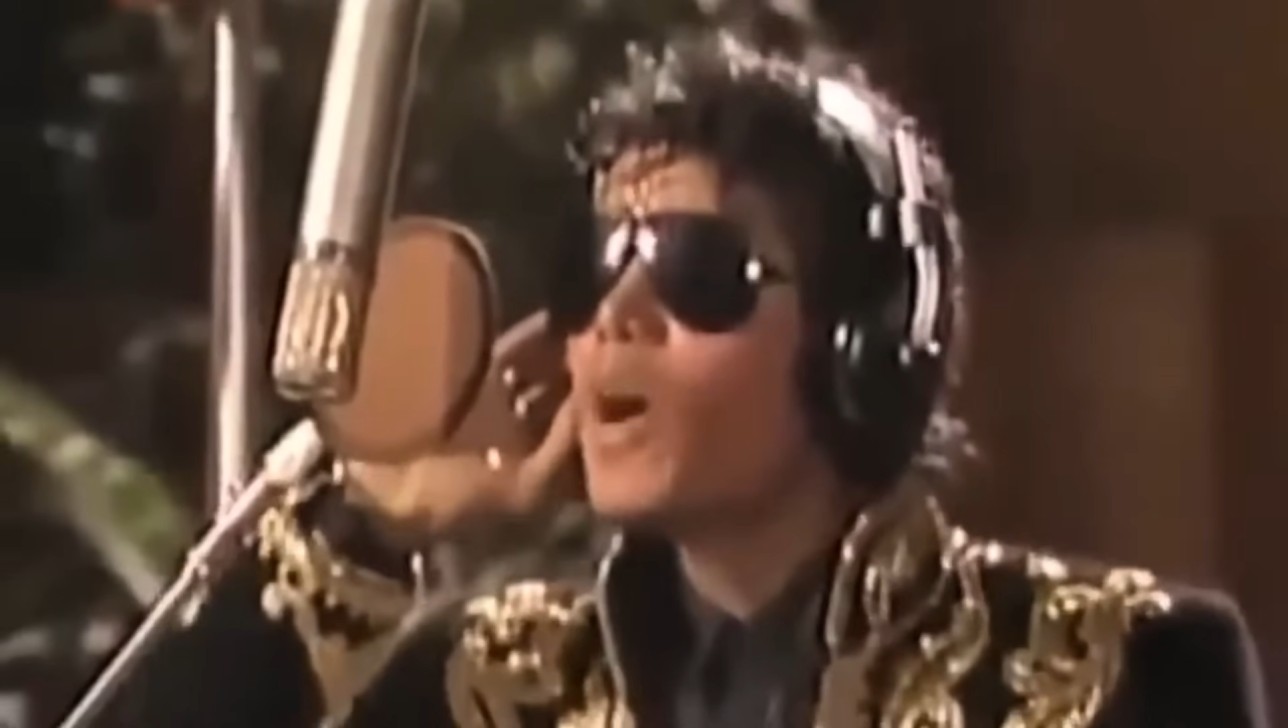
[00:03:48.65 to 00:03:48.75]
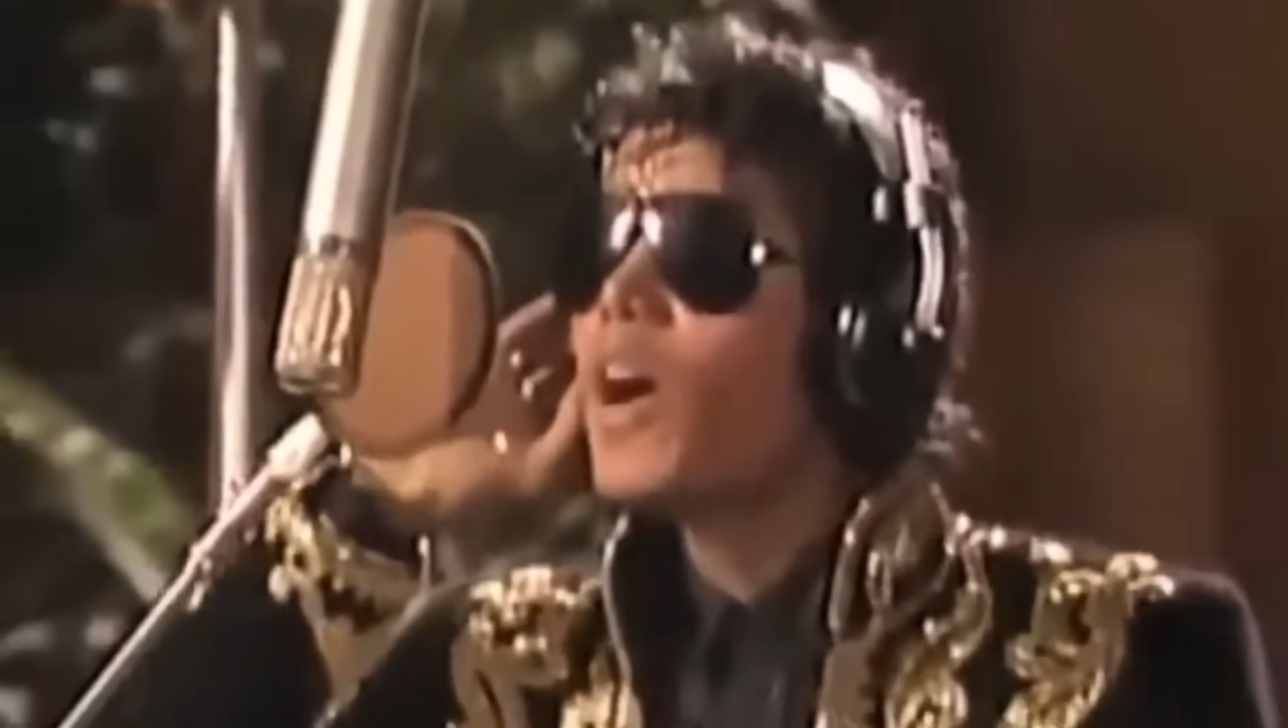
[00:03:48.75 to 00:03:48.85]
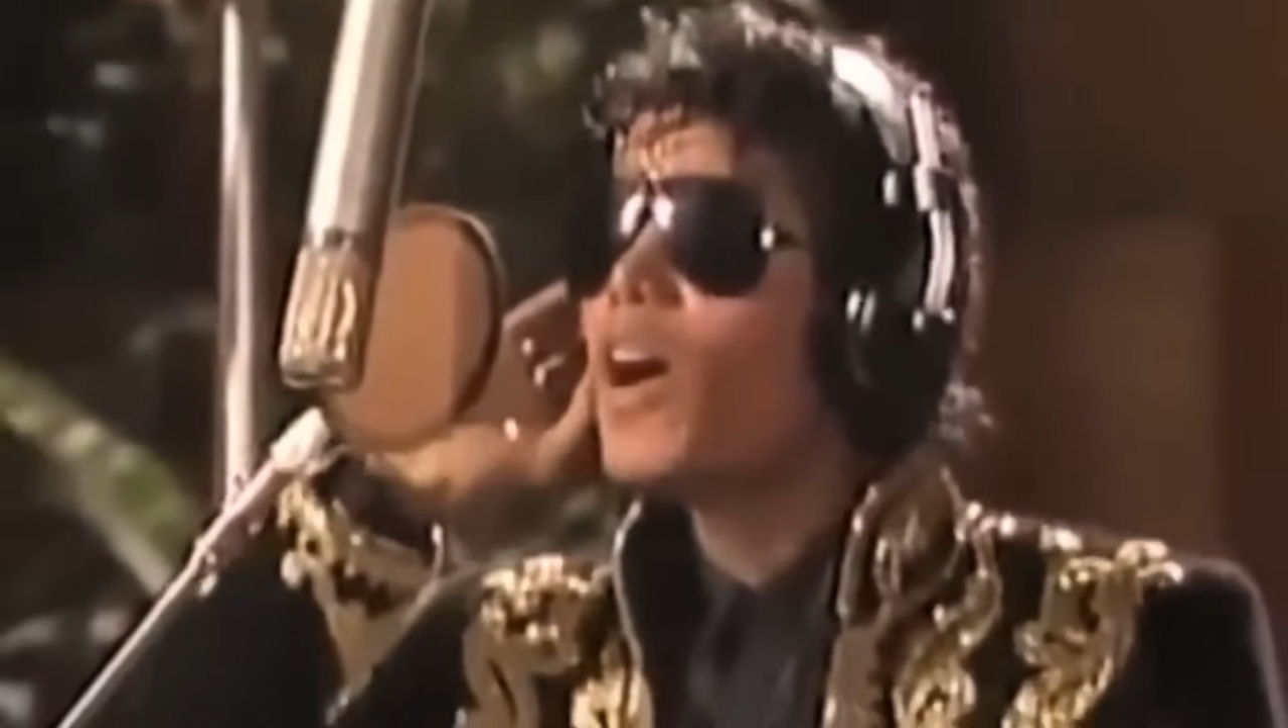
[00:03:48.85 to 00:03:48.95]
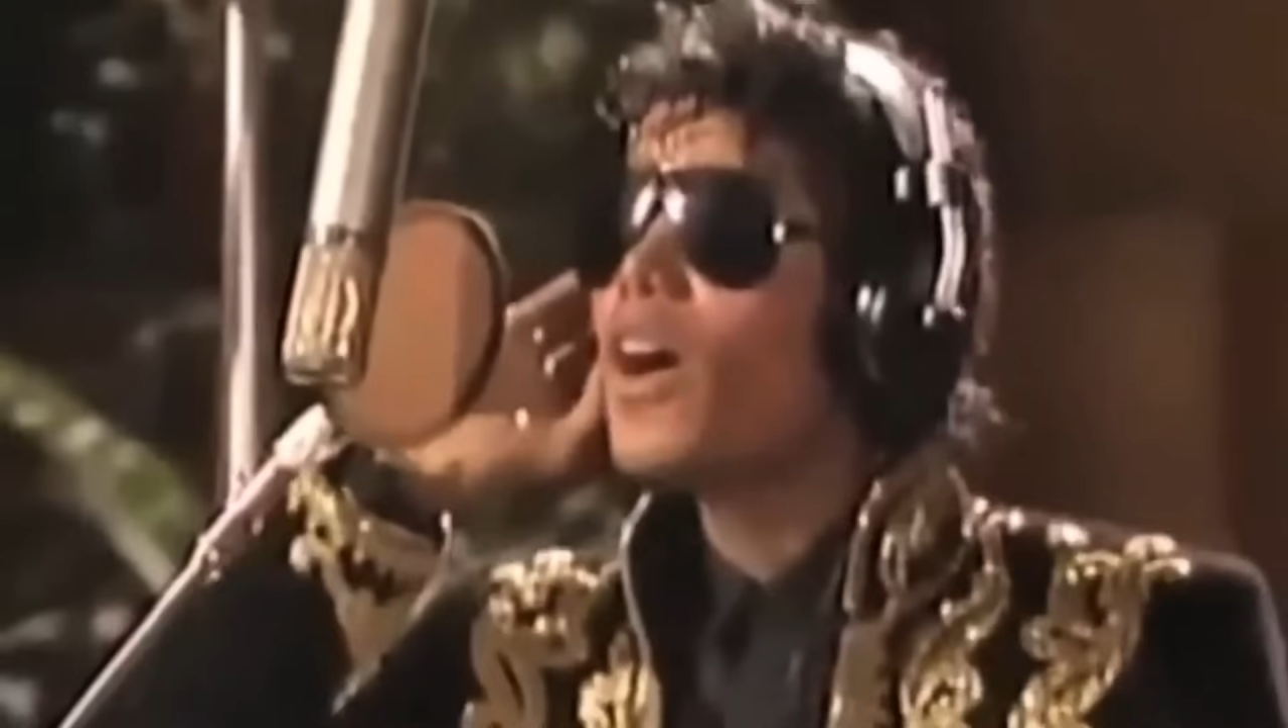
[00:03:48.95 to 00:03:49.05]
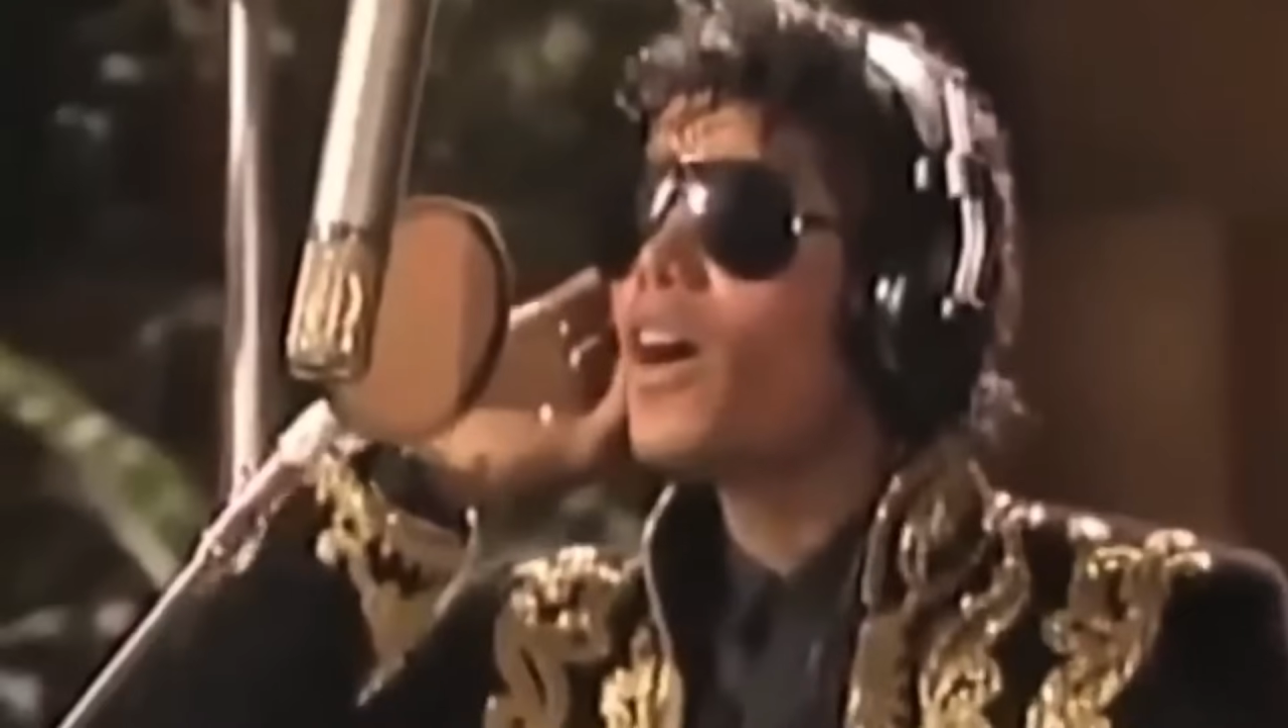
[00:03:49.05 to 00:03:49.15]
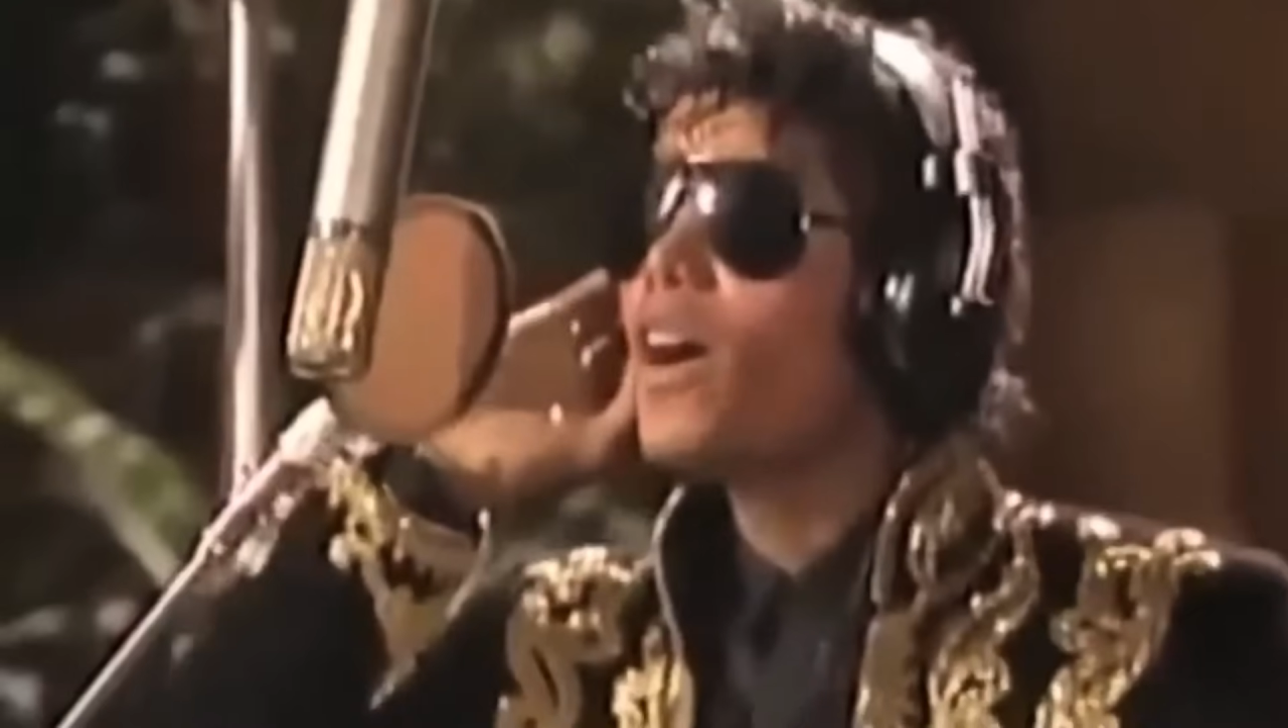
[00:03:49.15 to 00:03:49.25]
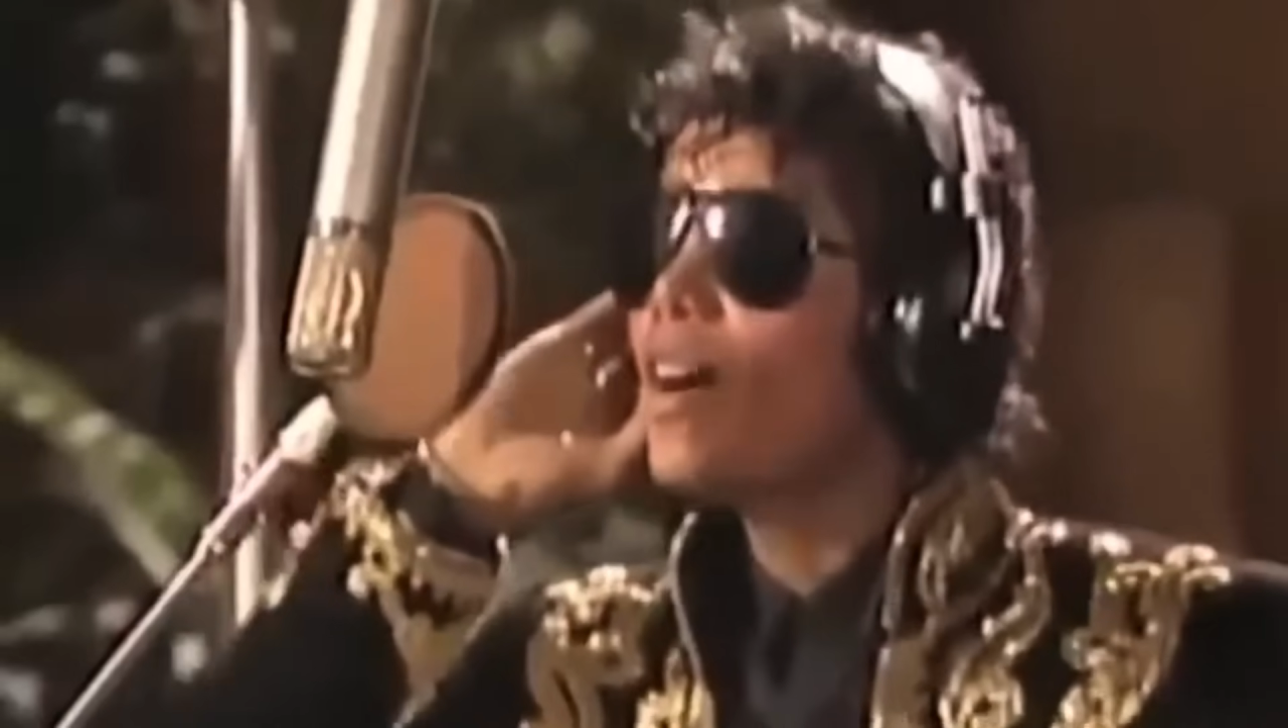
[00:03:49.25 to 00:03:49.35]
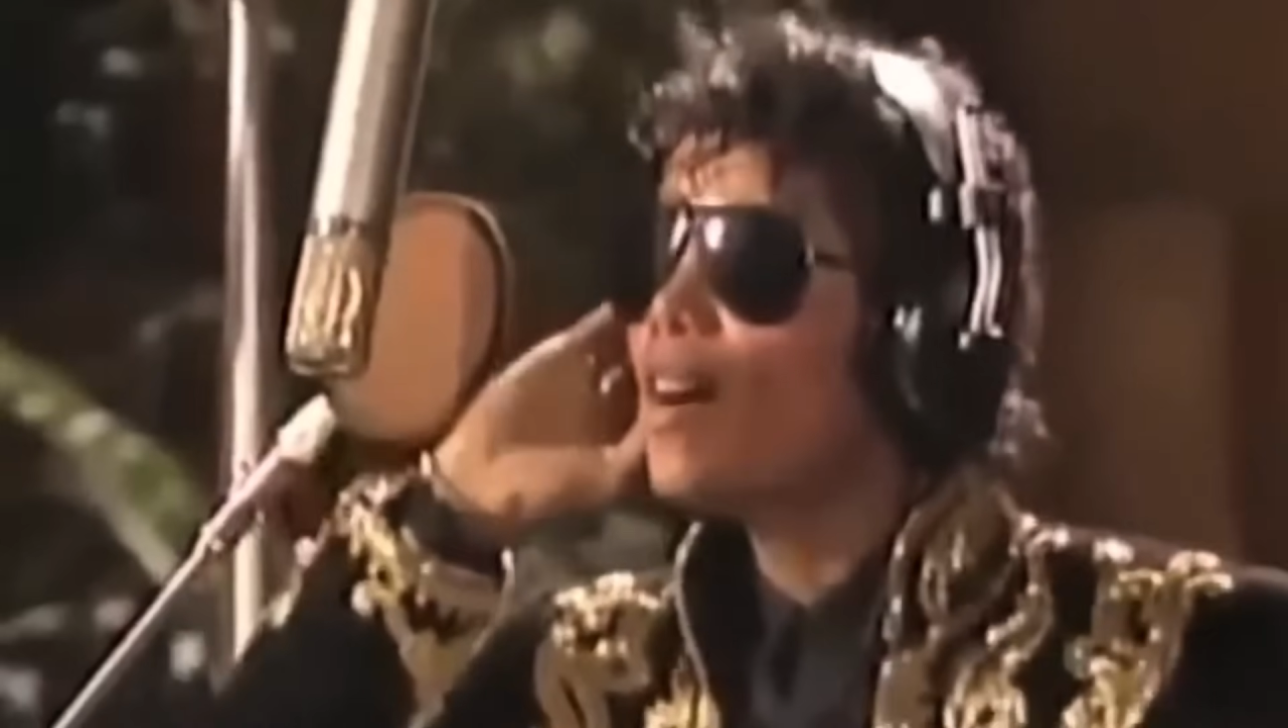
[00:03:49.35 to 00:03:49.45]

dance.